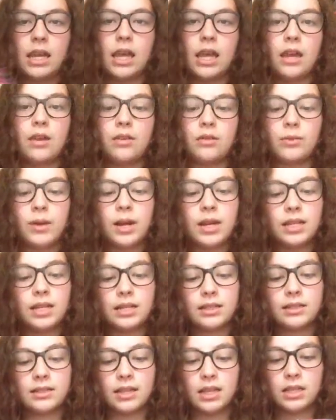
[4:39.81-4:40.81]
and the writing
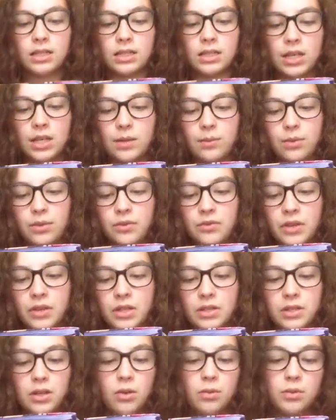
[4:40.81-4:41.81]
says, keep your
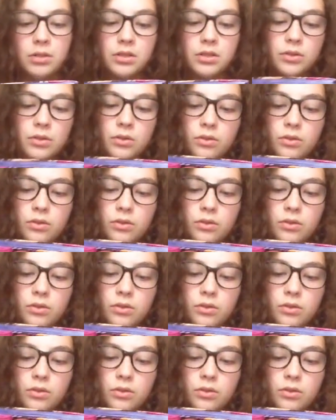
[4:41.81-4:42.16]
face always